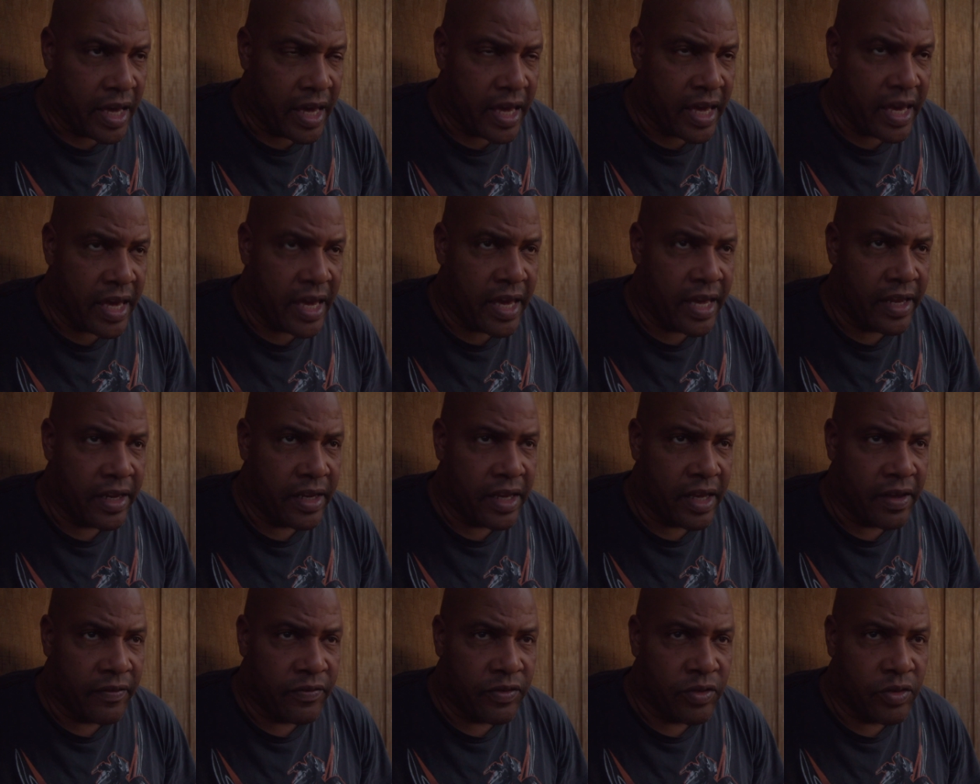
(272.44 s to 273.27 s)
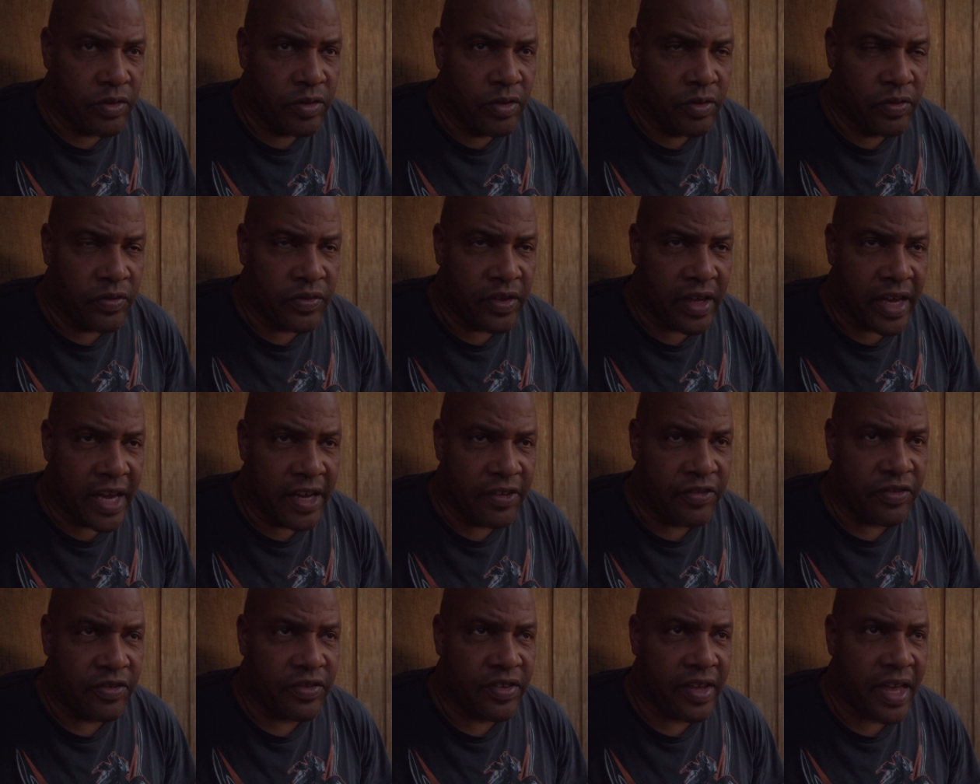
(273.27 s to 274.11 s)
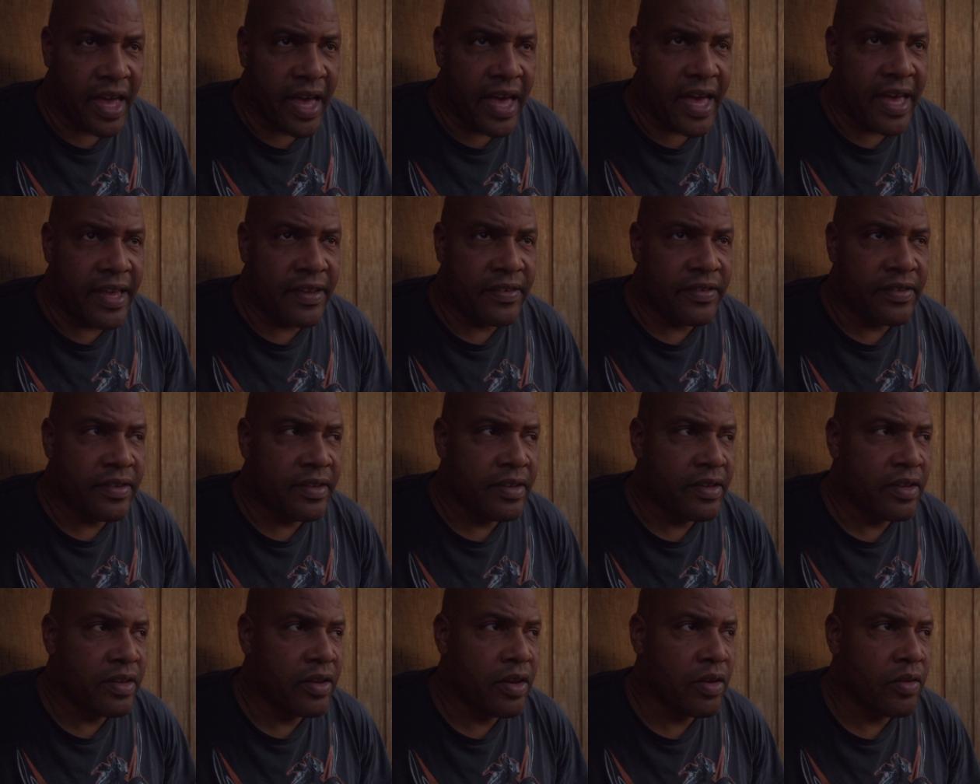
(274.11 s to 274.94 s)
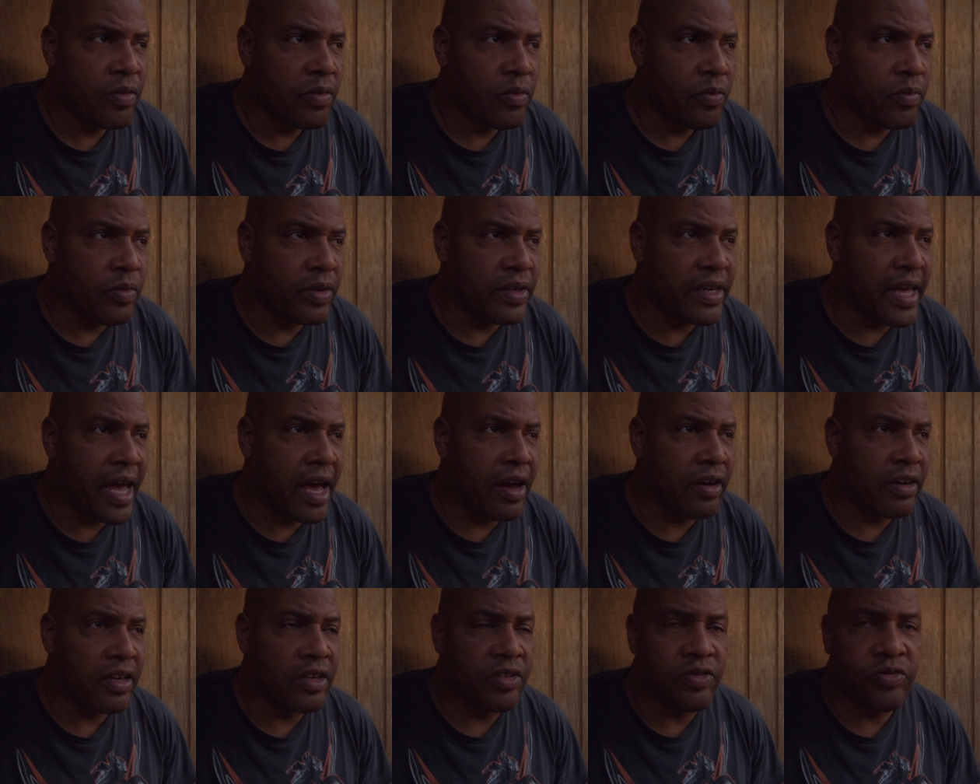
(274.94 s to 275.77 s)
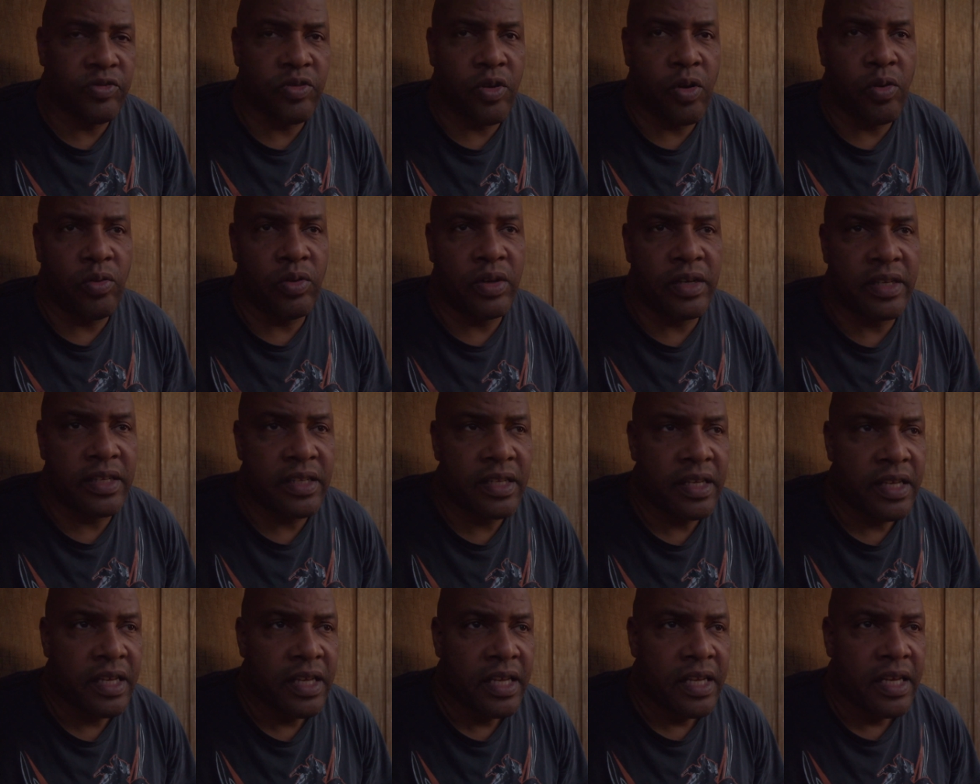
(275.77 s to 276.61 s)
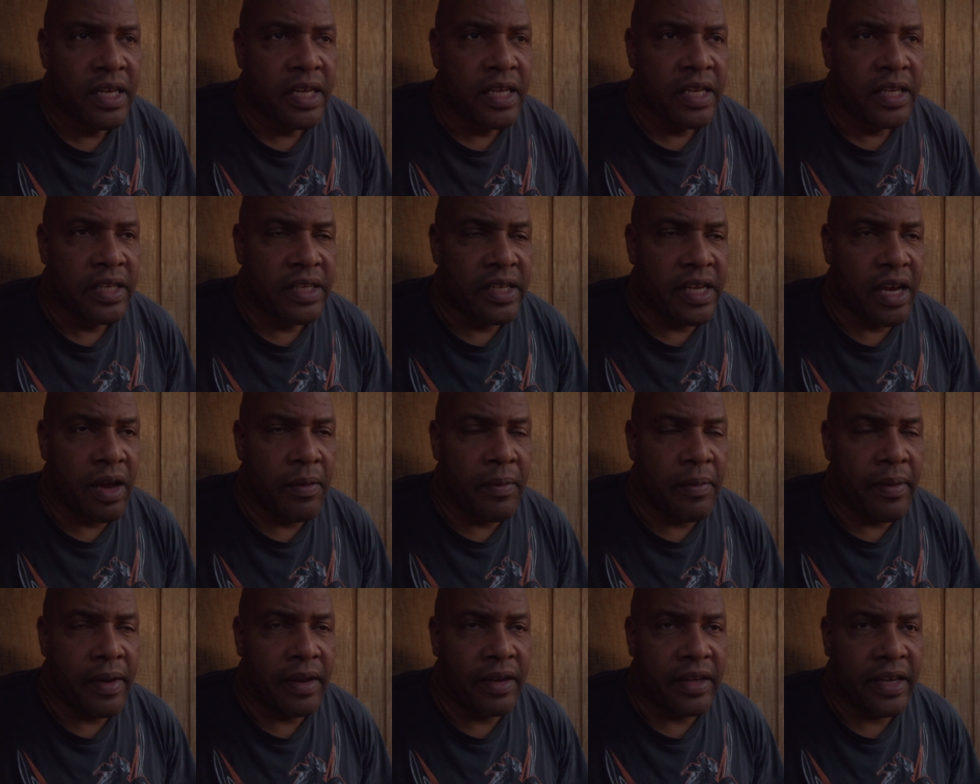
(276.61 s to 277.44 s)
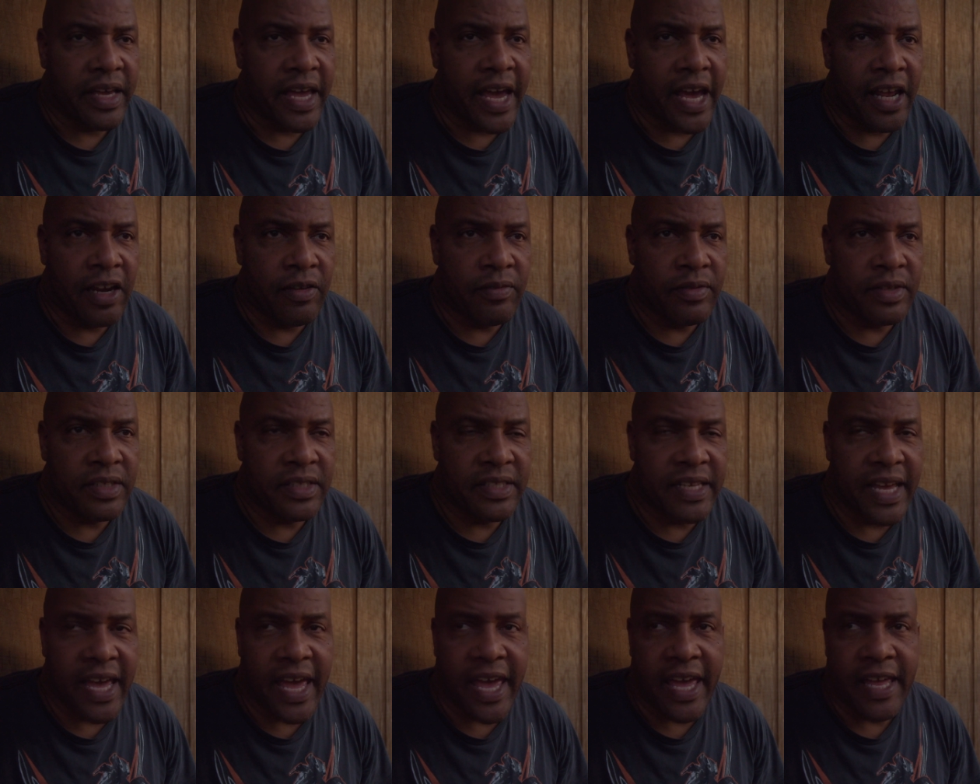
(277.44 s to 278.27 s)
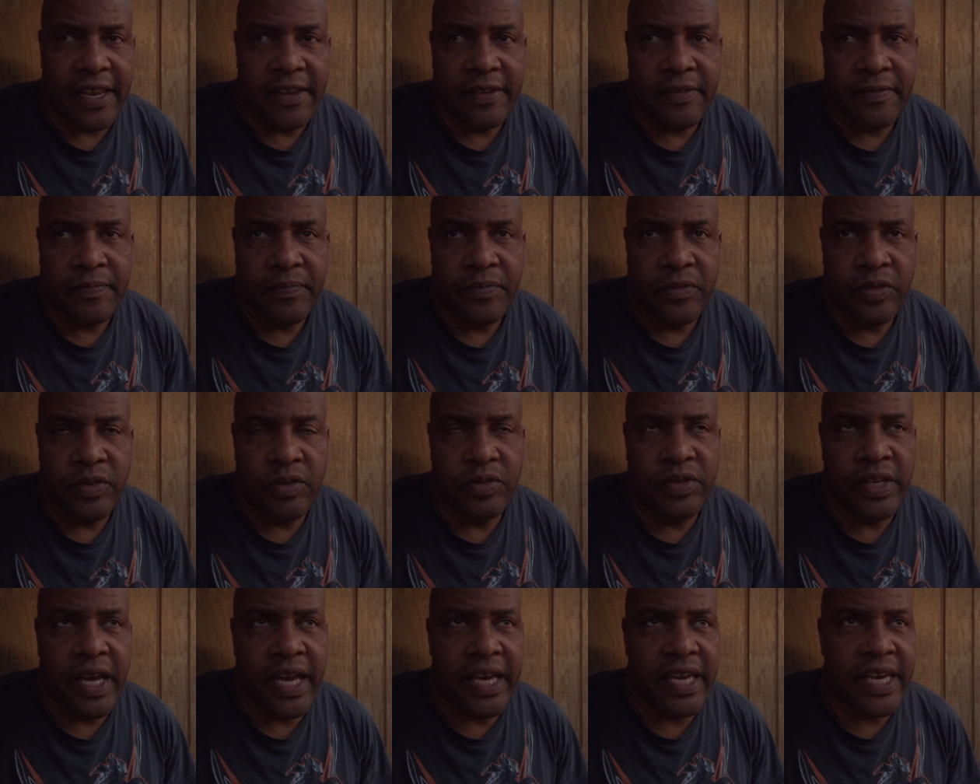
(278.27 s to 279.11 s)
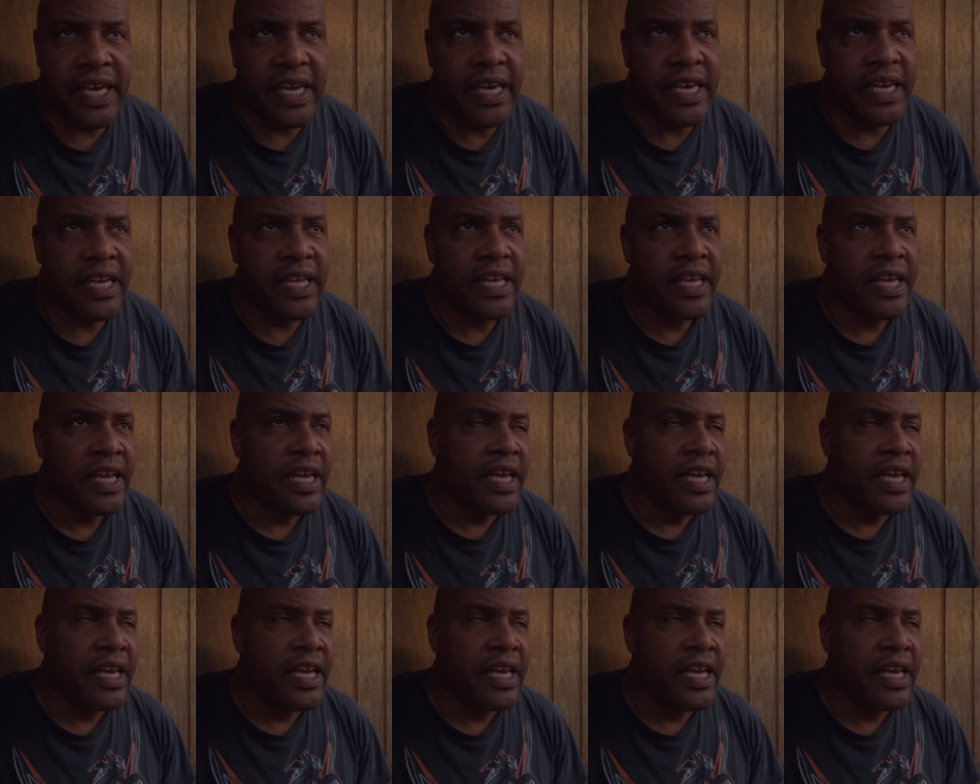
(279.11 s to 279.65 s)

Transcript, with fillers: And if you use the exercise without controlling the amount of calories that you take in,